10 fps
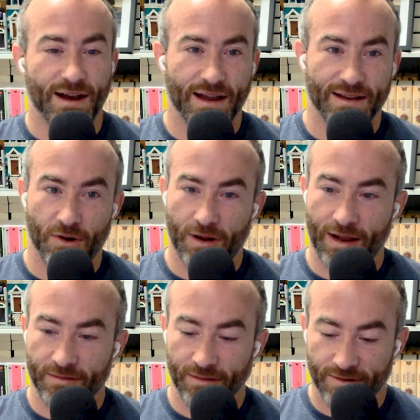I
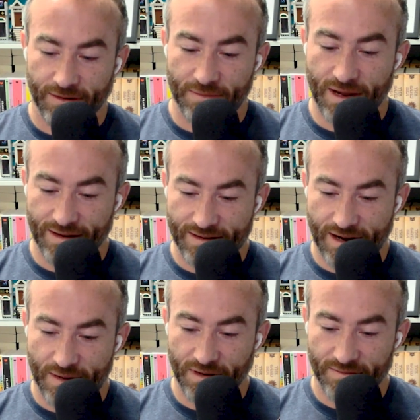literally made a
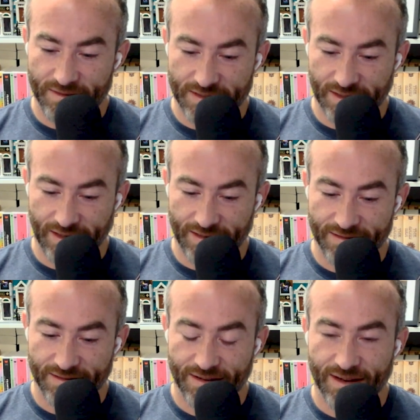copy of the scene.